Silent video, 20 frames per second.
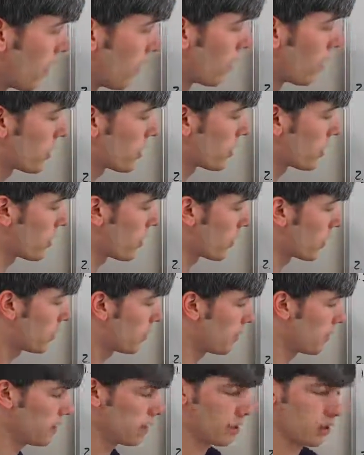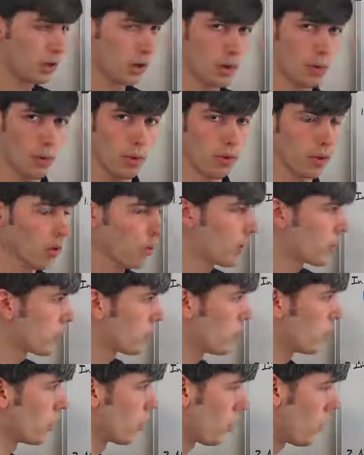which is going to be, going
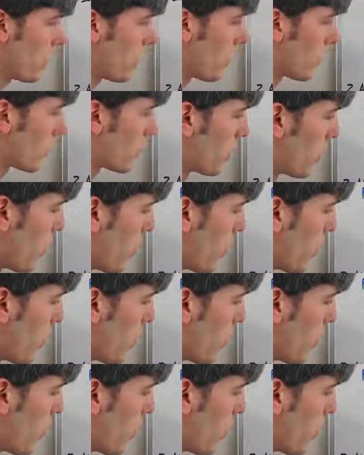to the wheels